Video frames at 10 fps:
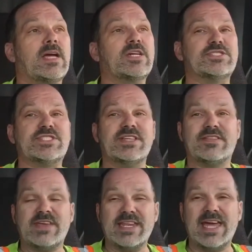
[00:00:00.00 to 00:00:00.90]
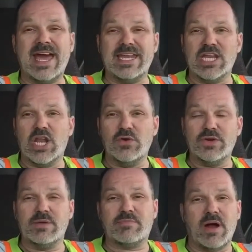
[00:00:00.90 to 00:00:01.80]
Couldn't see that they hadn't
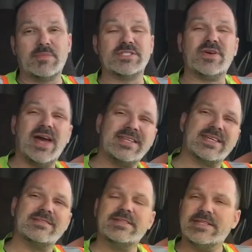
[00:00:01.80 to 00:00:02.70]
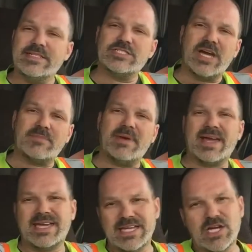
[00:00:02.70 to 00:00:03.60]
loaded it properly. So I had to check
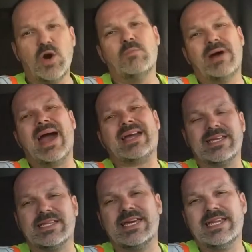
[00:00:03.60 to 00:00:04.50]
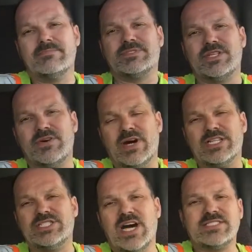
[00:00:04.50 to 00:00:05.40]
back in, go back and get them to
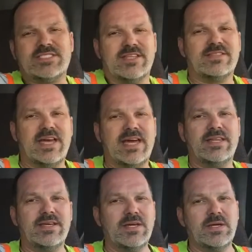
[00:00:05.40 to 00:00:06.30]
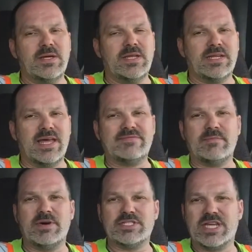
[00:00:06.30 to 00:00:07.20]
adjust it. They had left a
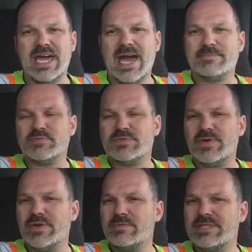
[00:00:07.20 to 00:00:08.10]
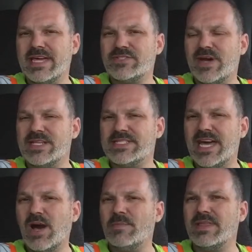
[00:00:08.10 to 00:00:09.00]
bunch of gaps between them, and they tried to
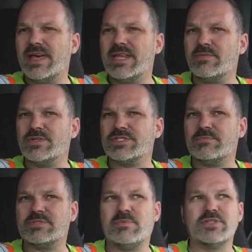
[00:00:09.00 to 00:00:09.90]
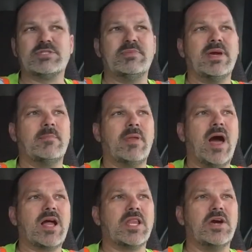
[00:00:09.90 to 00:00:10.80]
tell me that it was supposed to be a
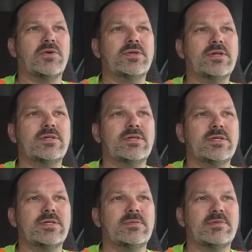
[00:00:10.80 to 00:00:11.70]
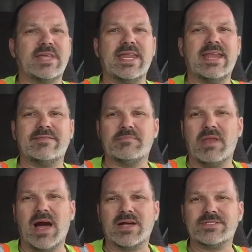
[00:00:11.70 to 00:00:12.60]
block load, but they didn't have any
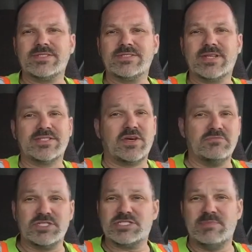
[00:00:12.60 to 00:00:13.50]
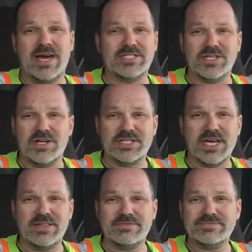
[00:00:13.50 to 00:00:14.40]
blocks. So I told them just smash it all
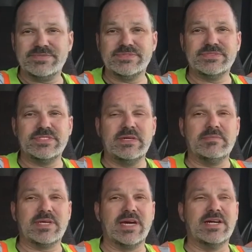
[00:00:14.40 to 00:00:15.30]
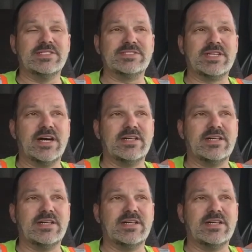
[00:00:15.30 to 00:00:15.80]
together because